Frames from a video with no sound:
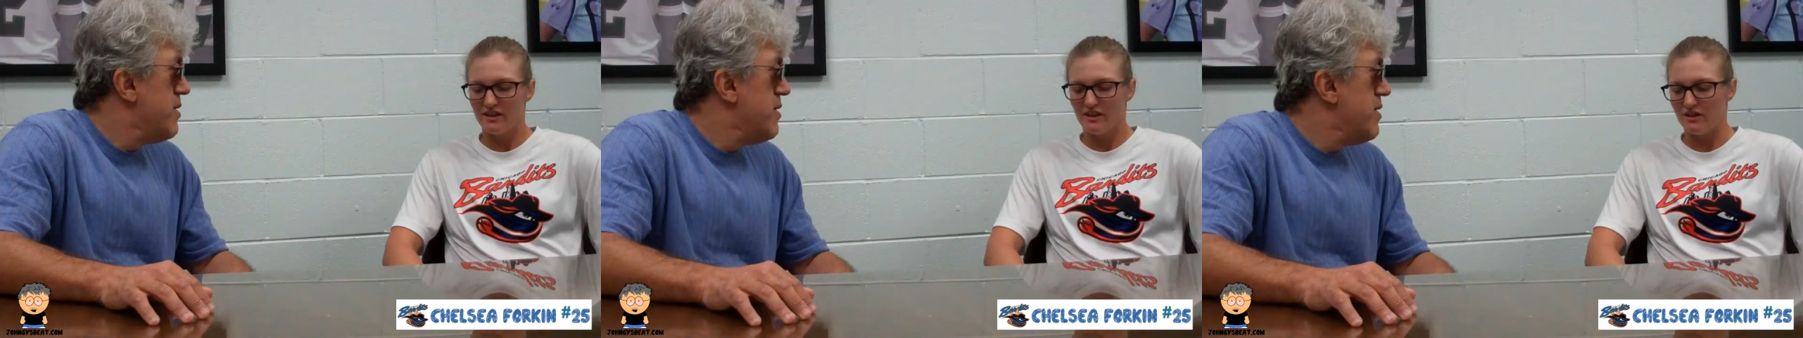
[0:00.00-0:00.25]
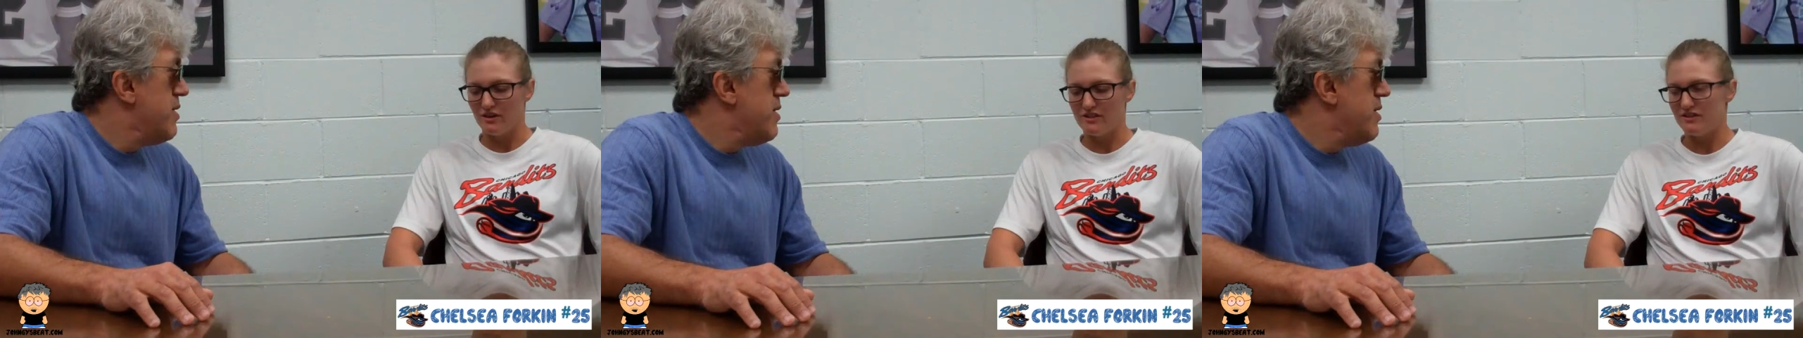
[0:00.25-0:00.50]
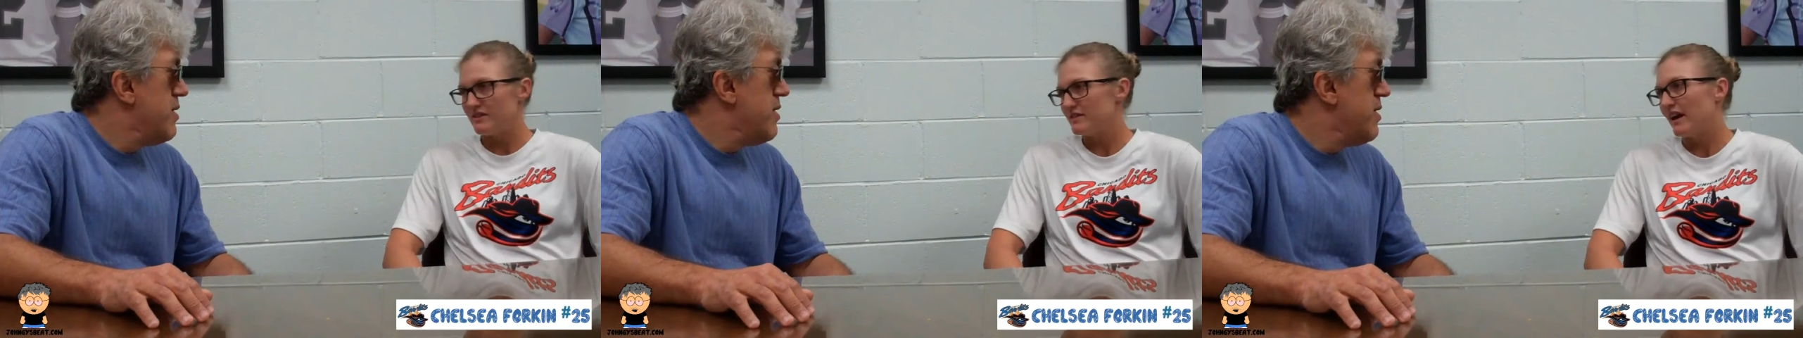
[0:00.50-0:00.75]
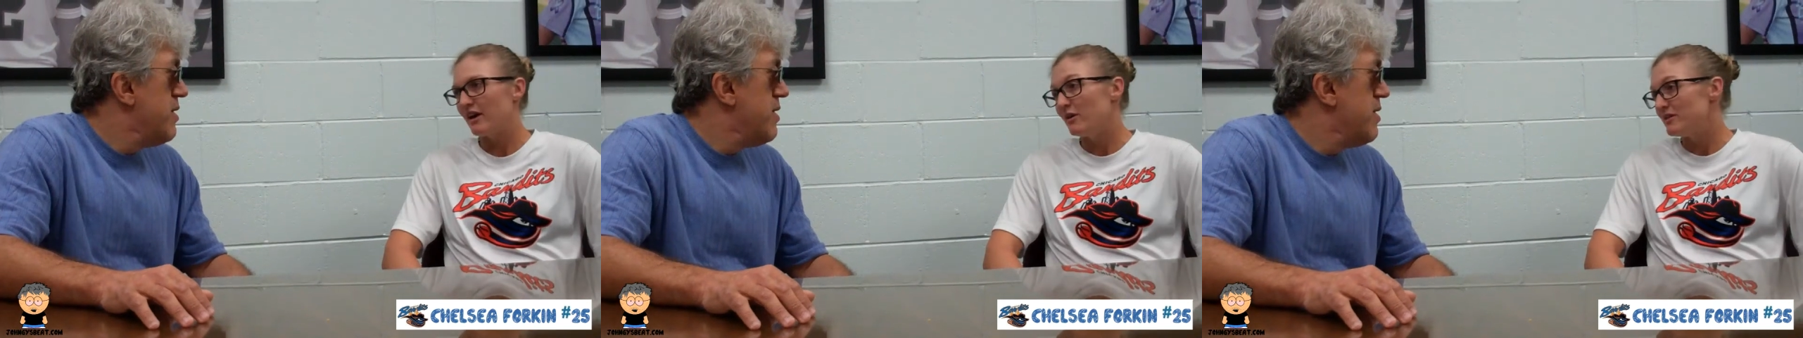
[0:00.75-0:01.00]
Speaker 1: you know, it's just
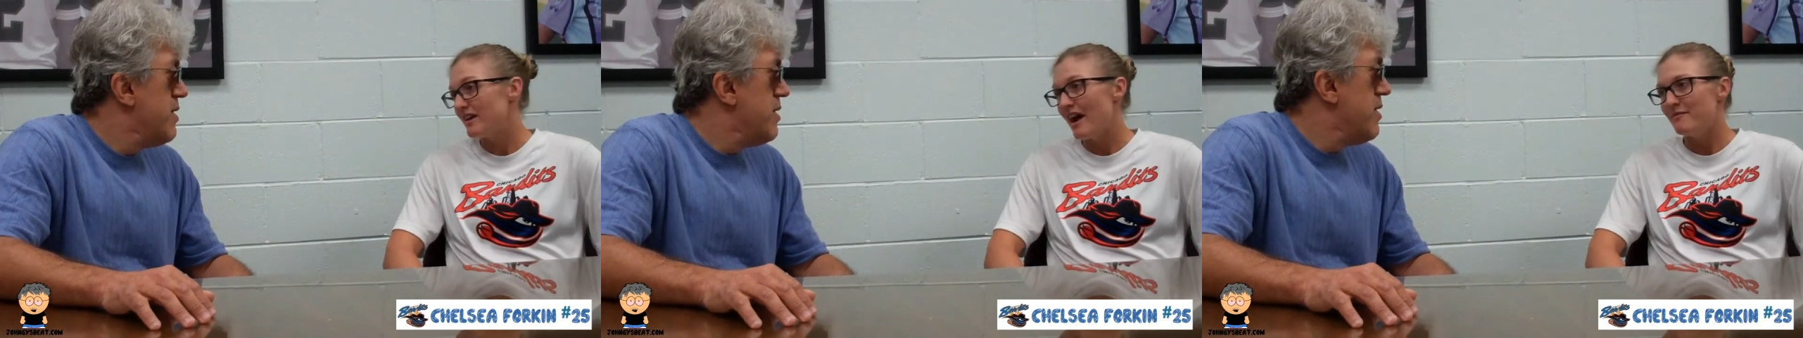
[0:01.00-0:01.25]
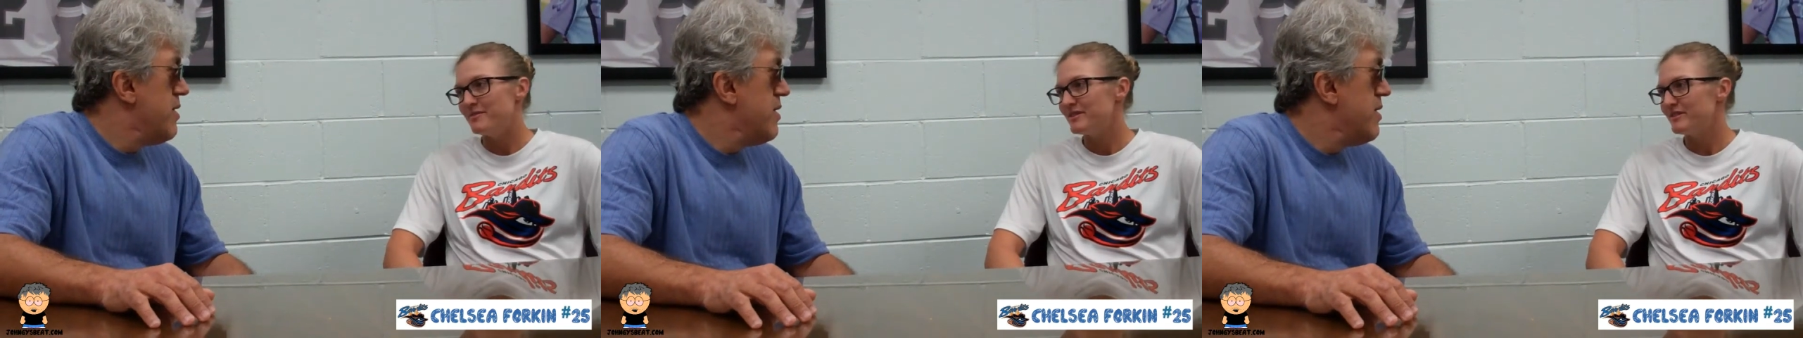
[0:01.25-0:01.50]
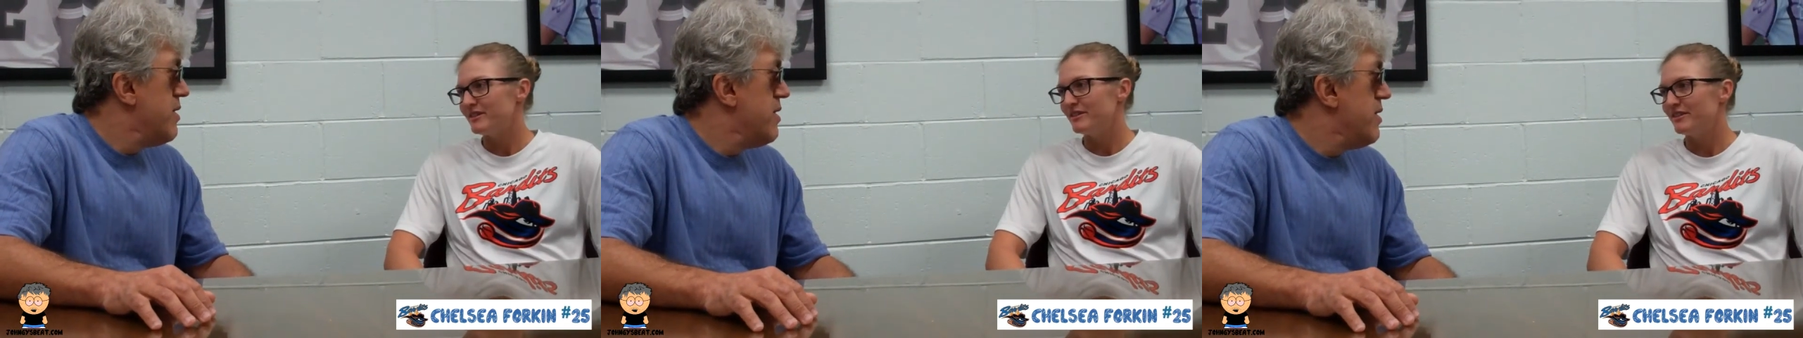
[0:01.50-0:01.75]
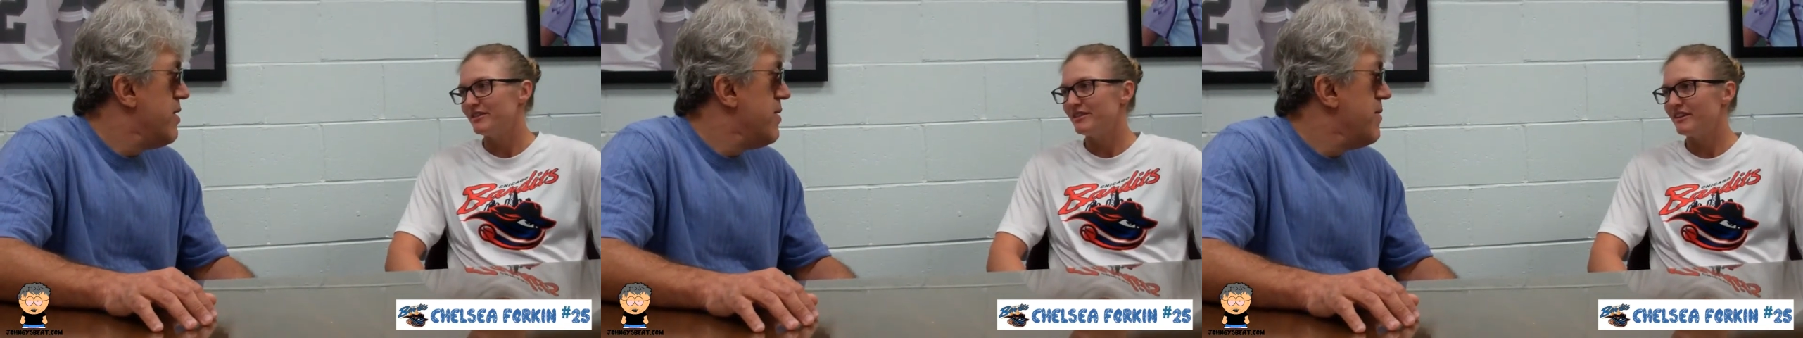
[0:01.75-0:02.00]
like old times. You
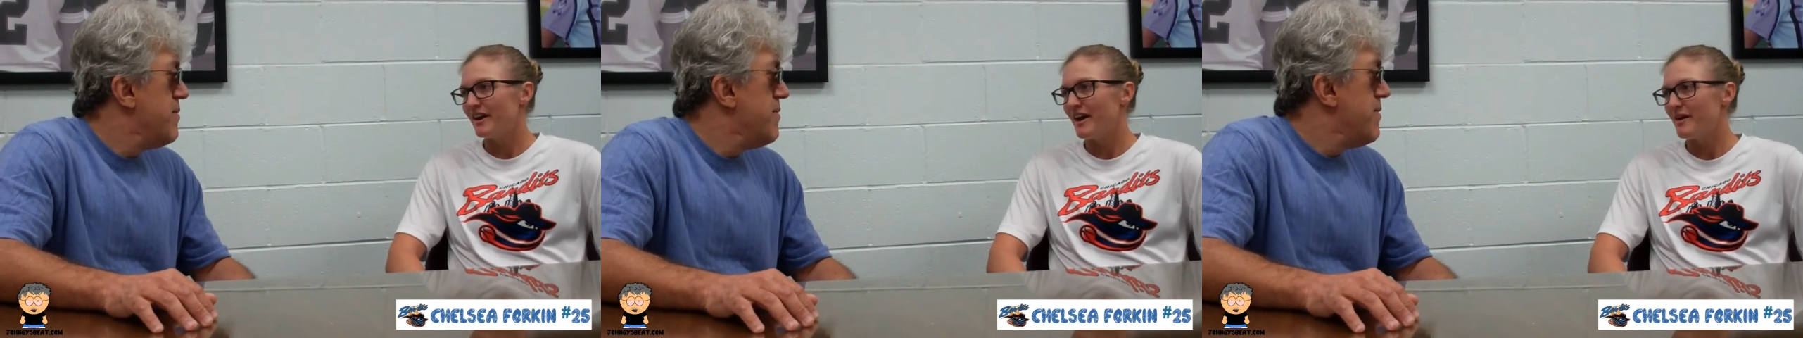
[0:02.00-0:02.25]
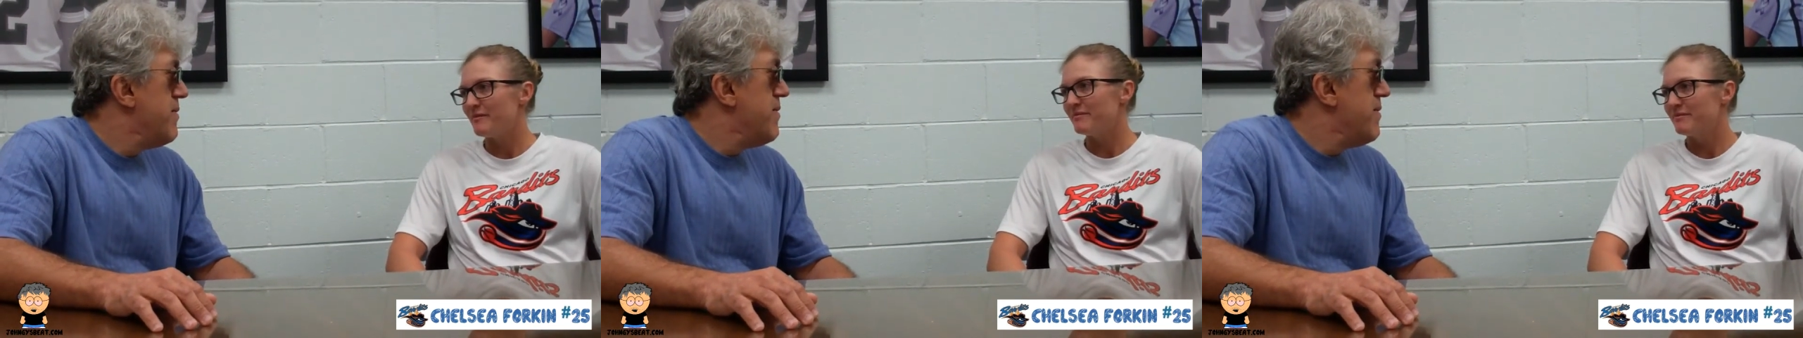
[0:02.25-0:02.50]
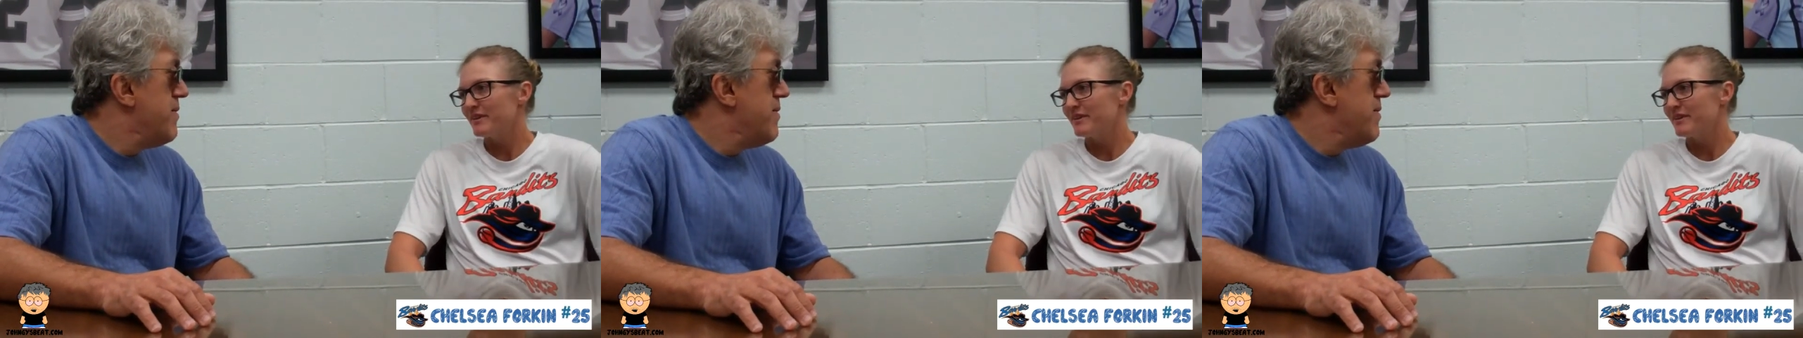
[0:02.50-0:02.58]
know, um,